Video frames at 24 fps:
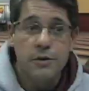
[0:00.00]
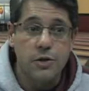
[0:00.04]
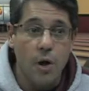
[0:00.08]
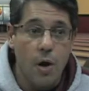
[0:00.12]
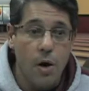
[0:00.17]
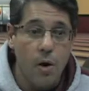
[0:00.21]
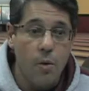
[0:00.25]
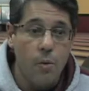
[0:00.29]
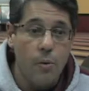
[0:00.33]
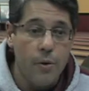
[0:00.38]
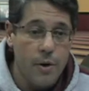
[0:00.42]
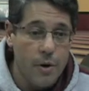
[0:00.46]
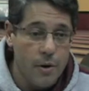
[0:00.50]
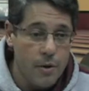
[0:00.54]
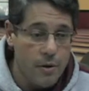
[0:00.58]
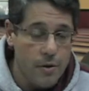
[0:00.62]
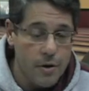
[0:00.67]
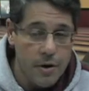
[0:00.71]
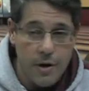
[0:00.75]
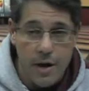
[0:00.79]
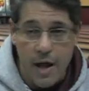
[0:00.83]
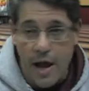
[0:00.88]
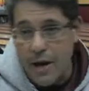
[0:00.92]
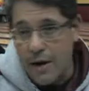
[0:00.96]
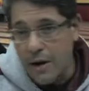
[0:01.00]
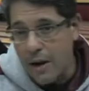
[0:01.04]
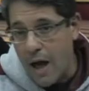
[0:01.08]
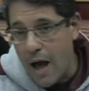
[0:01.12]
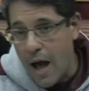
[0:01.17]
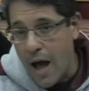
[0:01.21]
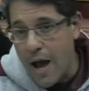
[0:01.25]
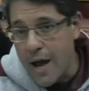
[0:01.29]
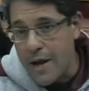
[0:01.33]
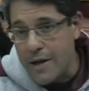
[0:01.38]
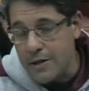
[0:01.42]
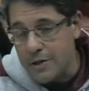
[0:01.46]
So we're in
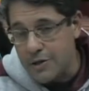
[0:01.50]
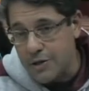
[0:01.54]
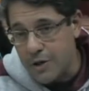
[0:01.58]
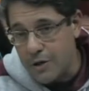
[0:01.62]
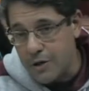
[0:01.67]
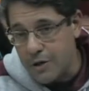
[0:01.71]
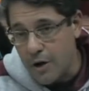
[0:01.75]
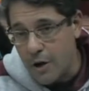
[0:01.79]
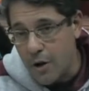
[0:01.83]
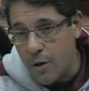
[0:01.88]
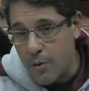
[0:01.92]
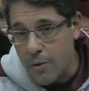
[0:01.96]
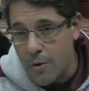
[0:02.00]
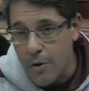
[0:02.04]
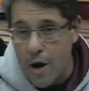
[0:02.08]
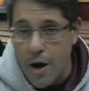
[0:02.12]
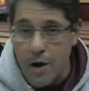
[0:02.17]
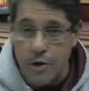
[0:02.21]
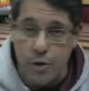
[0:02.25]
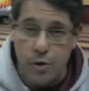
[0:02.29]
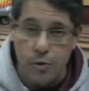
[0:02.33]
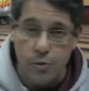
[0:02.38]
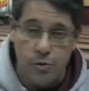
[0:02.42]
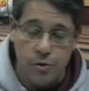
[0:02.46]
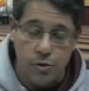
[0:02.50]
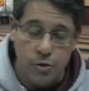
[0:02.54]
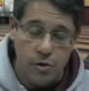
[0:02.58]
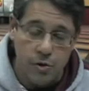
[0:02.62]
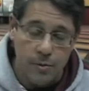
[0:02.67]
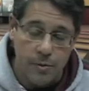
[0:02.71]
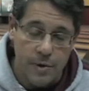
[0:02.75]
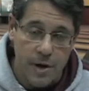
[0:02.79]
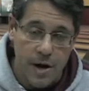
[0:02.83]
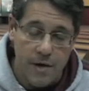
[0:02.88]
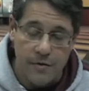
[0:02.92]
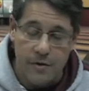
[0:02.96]
headlines and you know we're on
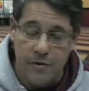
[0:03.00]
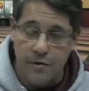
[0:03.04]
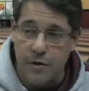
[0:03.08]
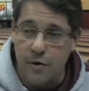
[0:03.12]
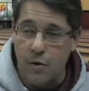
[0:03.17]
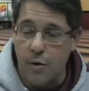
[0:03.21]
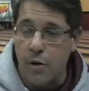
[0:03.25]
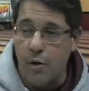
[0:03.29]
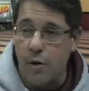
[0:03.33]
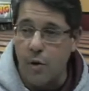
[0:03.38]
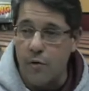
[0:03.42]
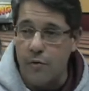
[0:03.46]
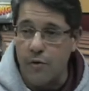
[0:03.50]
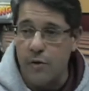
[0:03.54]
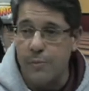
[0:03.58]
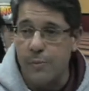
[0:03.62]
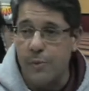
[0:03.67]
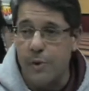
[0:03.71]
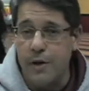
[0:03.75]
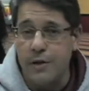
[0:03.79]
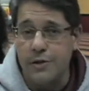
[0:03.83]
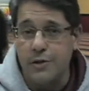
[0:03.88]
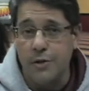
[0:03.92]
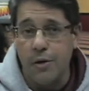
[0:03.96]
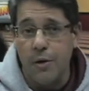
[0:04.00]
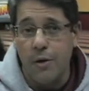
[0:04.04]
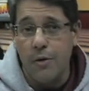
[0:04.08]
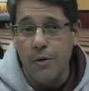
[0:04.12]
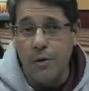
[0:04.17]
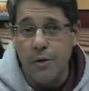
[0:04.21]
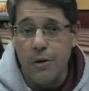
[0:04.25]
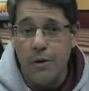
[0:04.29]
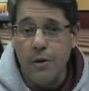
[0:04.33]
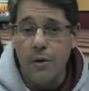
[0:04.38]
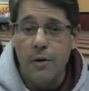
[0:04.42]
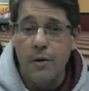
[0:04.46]
YouTube and everything all over the place.
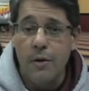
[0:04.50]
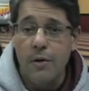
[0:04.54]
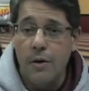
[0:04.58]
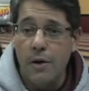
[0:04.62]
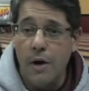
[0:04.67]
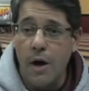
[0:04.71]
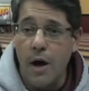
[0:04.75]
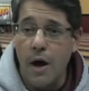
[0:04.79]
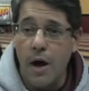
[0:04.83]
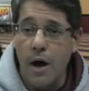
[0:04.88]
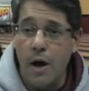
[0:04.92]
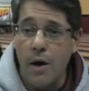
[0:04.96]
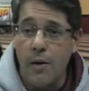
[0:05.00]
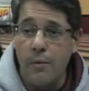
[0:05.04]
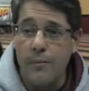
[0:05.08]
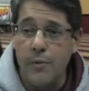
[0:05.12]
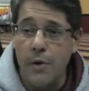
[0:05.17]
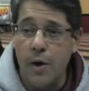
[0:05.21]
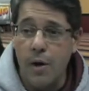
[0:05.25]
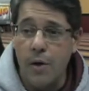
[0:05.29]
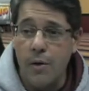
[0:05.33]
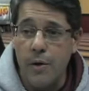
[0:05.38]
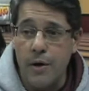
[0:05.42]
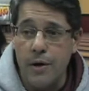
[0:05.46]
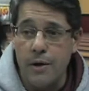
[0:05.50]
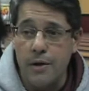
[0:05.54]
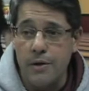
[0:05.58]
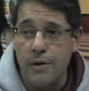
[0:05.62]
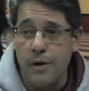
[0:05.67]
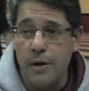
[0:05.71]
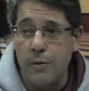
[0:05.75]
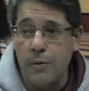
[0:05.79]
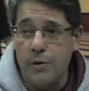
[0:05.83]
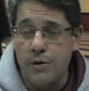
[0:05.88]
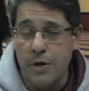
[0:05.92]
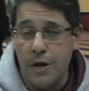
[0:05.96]
So uh, you know, it,
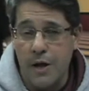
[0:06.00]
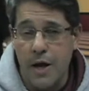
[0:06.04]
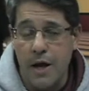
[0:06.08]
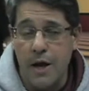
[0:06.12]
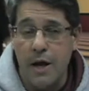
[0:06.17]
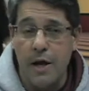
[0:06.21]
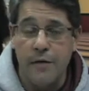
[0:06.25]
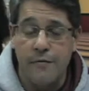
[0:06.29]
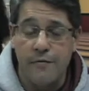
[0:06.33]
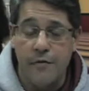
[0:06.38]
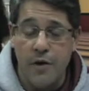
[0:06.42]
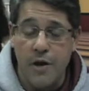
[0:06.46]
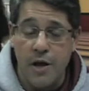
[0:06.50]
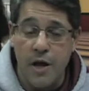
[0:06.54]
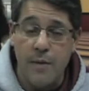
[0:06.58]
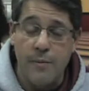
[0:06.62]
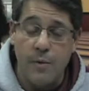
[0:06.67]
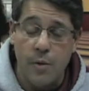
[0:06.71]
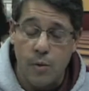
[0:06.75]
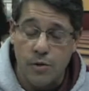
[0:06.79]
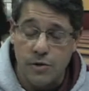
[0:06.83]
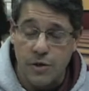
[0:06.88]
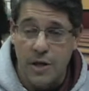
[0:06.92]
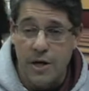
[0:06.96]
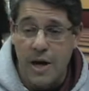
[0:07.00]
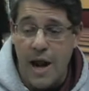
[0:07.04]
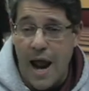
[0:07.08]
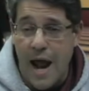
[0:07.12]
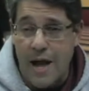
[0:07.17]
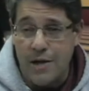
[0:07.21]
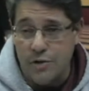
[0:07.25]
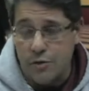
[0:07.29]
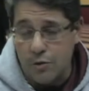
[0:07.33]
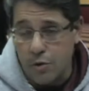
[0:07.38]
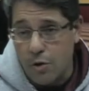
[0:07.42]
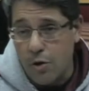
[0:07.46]
it was like, a, for him, it was a
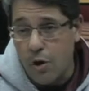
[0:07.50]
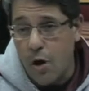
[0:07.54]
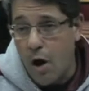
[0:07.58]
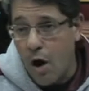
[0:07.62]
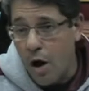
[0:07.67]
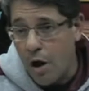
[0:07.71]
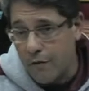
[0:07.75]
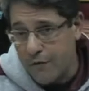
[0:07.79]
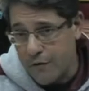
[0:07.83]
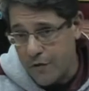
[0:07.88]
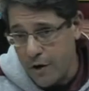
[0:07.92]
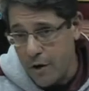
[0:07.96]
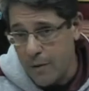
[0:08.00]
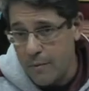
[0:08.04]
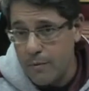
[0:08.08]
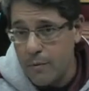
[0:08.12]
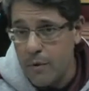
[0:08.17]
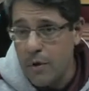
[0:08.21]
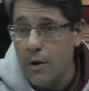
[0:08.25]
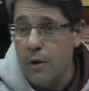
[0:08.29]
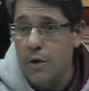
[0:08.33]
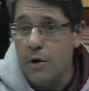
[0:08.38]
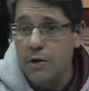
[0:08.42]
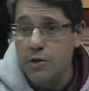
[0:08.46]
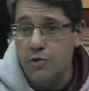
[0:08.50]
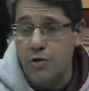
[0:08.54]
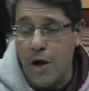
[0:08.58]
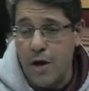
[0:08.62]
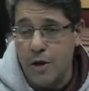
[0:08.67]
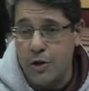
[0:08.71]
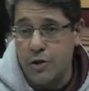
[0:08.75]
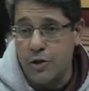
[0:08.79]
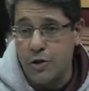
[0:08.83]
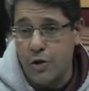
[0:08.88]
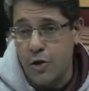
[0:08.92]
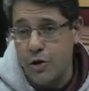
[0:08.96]
natural call for him.
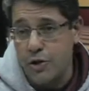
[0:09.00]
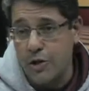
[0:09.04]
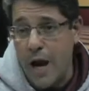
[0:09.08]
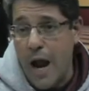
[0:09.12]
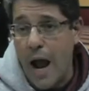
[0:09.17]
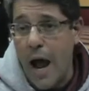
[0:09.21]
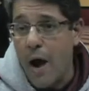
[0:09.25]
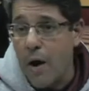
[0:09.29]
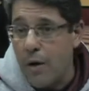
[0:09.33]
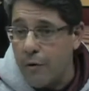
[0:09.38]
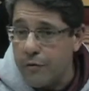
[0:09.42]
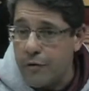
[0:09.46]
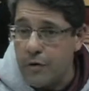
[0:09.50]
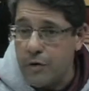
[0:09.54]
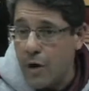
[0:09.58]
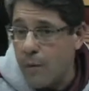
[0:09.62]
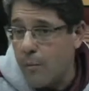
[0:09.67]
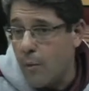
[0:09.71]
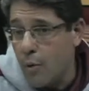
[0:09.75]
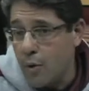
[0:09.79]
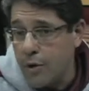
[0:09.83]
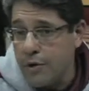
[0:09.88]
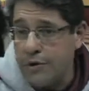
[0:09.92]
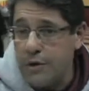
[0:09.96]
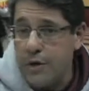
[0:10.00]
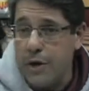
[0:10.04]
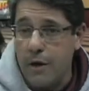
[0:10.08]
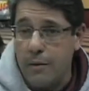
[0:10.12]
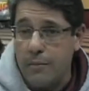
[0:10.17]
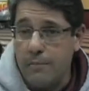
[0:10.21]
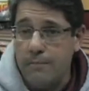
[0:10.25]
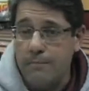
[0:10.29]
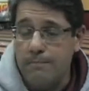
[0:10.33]
Try to search out the number one team.